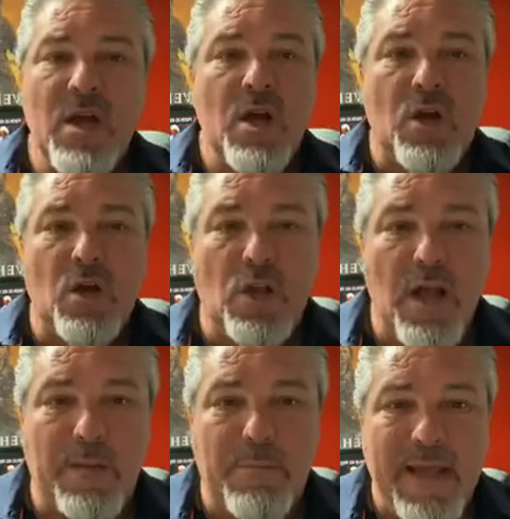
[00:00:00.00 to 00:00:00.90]
good
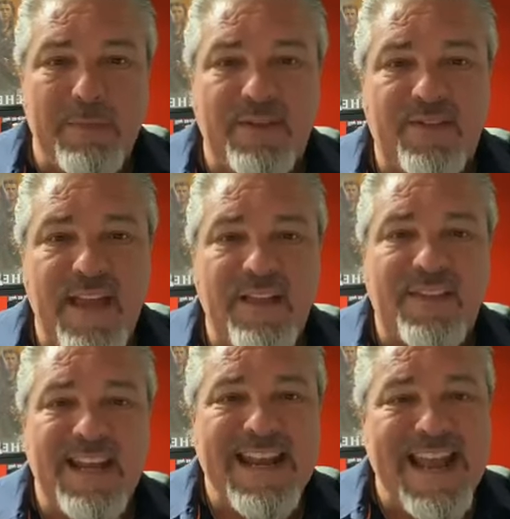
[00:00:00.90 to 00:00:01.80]
luck, baby. Stay as
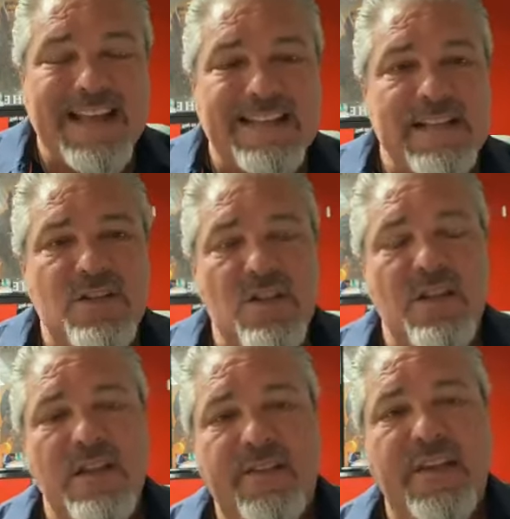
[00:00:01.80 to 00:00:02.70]
connected to
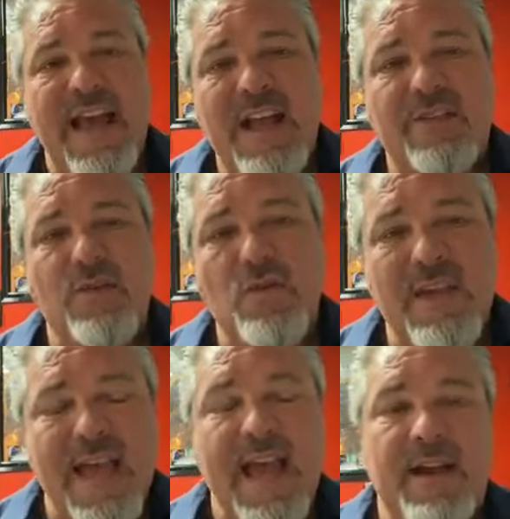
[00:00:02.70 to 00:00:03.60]
this as you
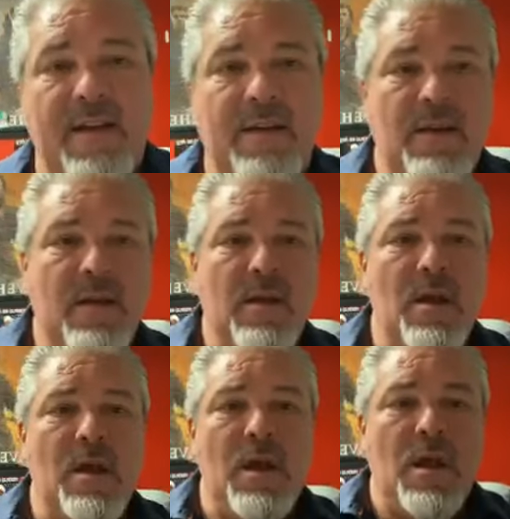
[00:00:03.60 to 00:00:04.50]
can.
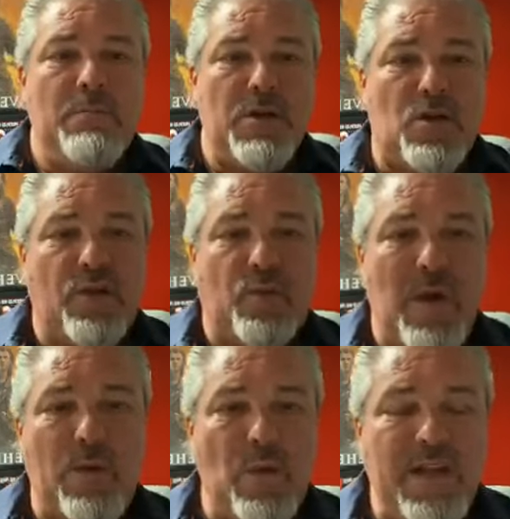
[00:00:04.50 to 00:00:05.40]
Because
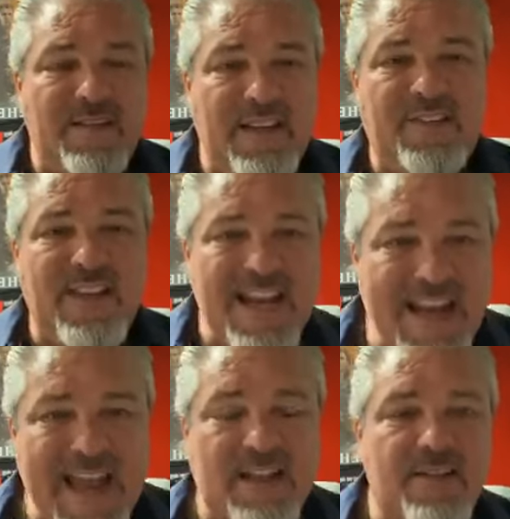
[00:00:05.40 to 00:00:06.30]
when we
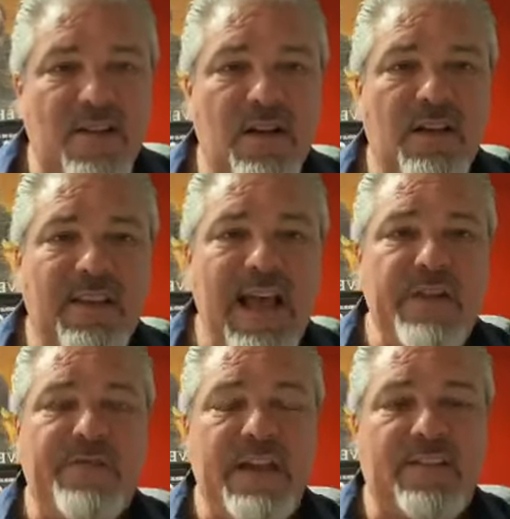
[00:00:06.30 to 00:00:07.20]
disconnect,
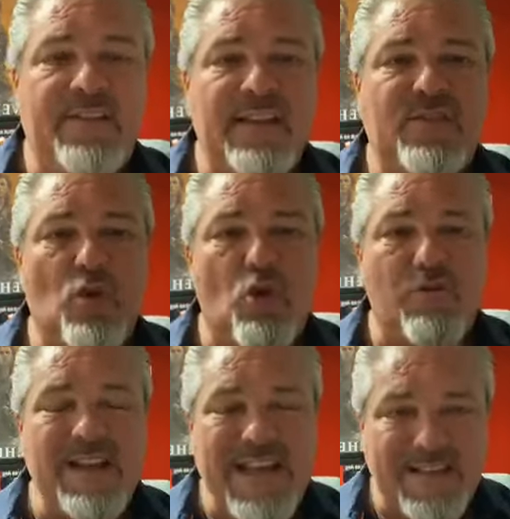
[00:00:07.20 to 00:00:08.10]
life gets
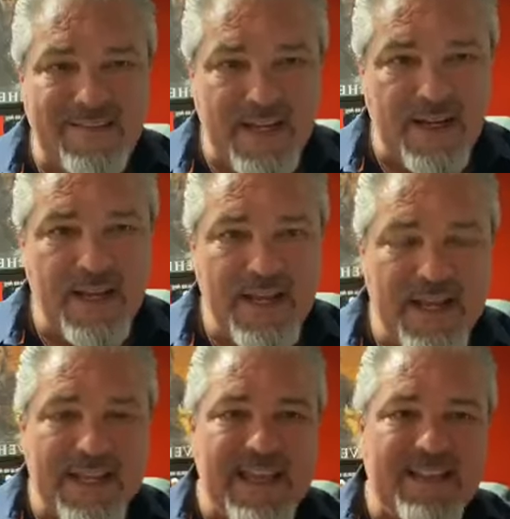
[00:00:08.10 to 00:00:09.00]
disoriented.
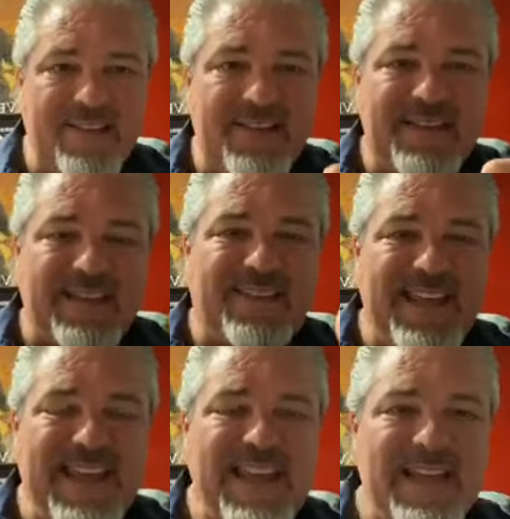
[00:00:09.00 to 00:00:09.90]
It gets
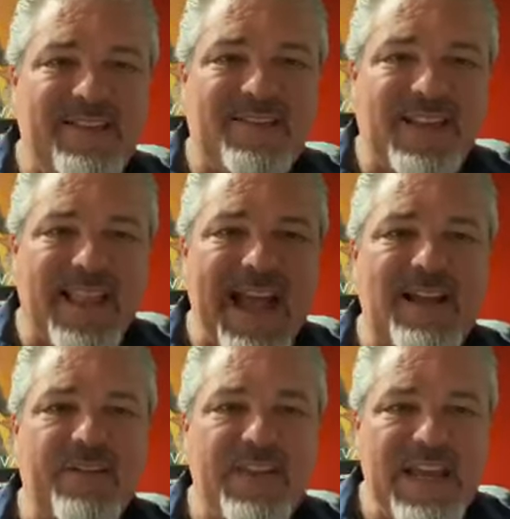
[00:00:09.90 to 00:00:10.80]
diseased. Lack
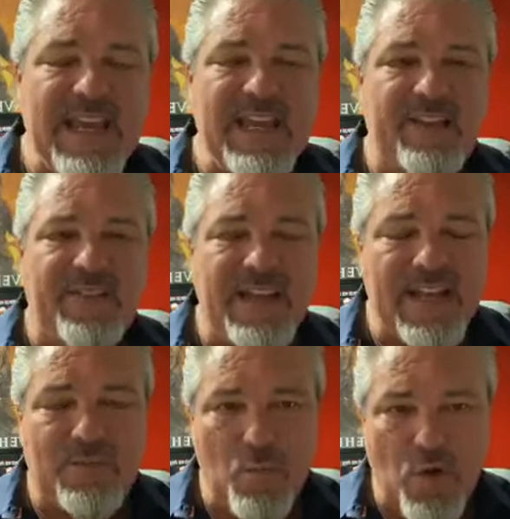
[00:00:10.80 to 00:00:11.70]
of ease. It
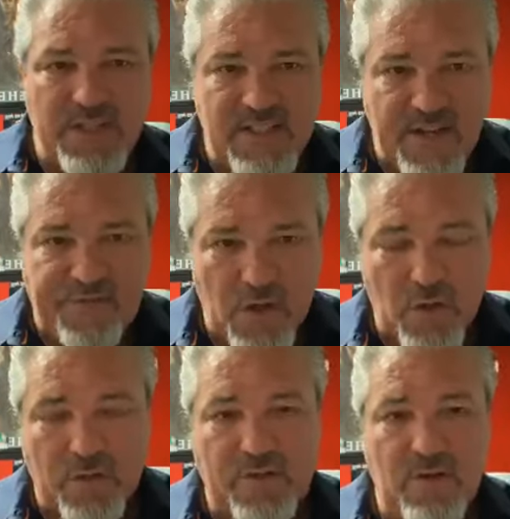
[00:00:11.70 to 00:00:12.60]
gets more
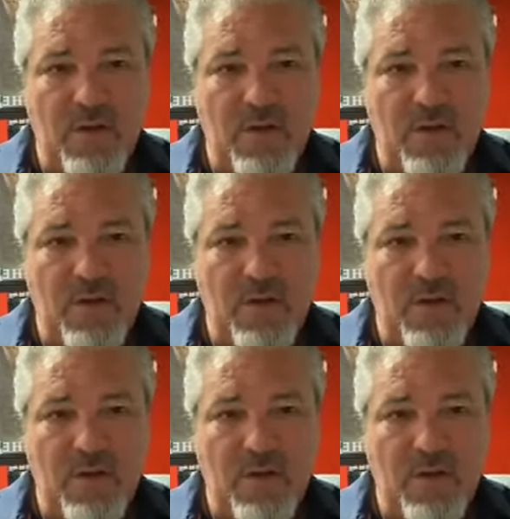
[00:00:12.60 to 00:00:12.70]
difficult.